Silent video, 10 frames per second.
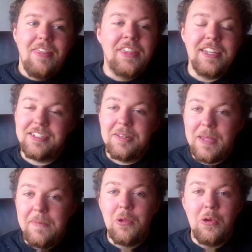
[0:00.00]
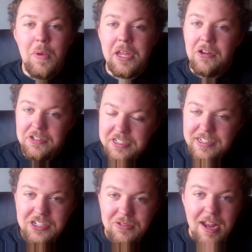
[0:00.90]
These are the people who we
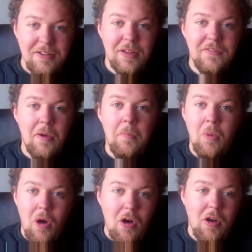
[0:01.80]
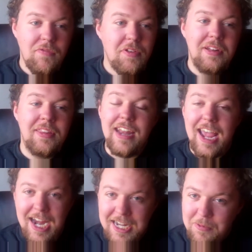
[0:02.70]
constantly trade with more often than
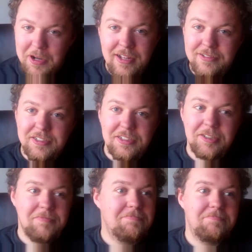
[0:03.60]
anyone else.